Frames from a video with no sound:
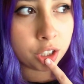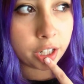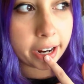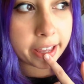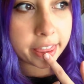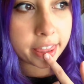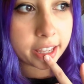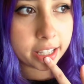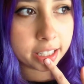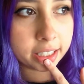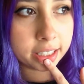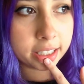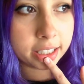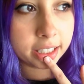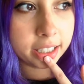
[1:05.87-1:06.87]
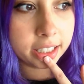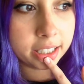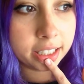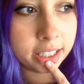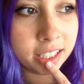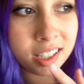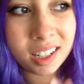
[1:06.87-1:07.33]
I think,
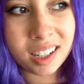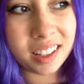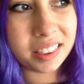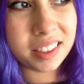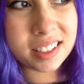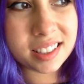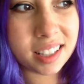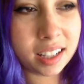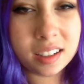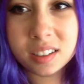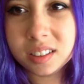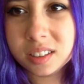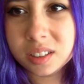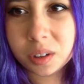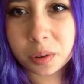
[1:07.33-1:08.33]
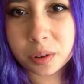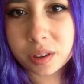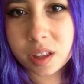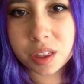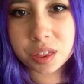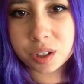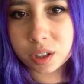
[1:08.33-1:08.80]
the second or
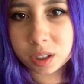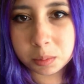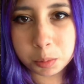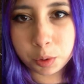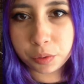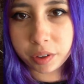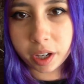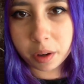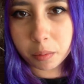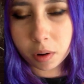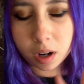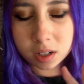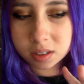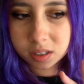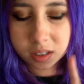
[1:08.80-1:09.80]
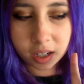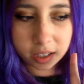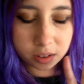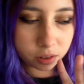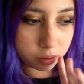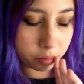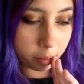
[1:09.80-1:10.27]
the third movie I watched, I
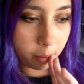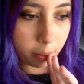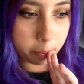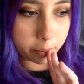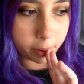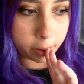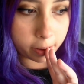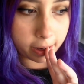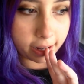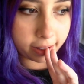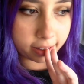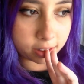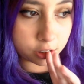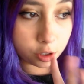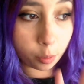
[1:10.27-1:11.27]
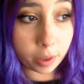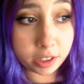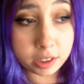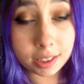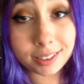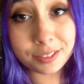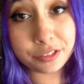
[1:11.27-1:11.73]
don't remember, and so I
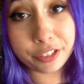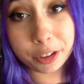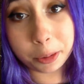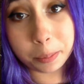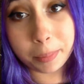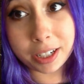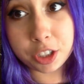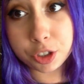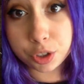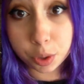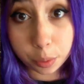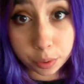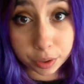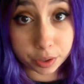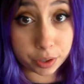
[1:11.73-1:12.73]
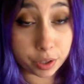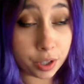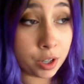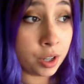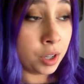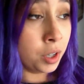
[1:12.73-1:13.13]
didn't film my Joker